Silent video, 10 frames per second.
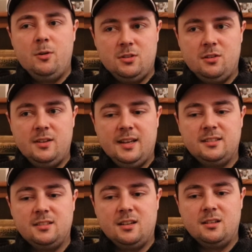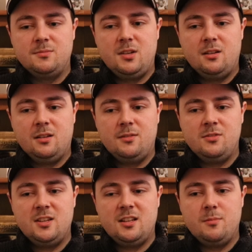on and, you know, kind of
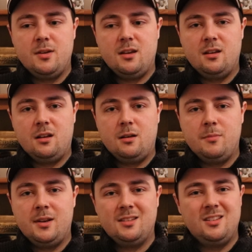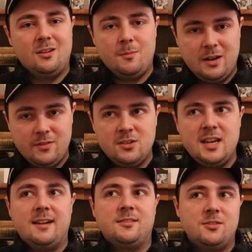set up here. But it's, you know, about these
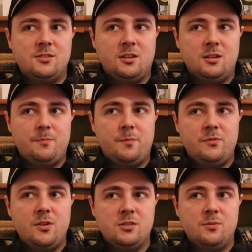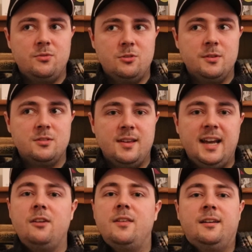characters first and foremost and
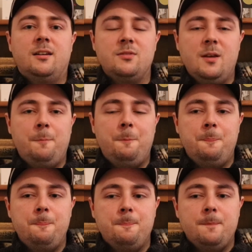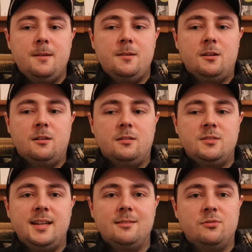how they're kind of, you know,
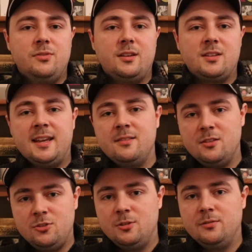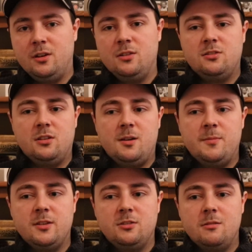dealing with things in this universe
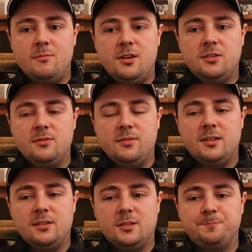that's so immersive. And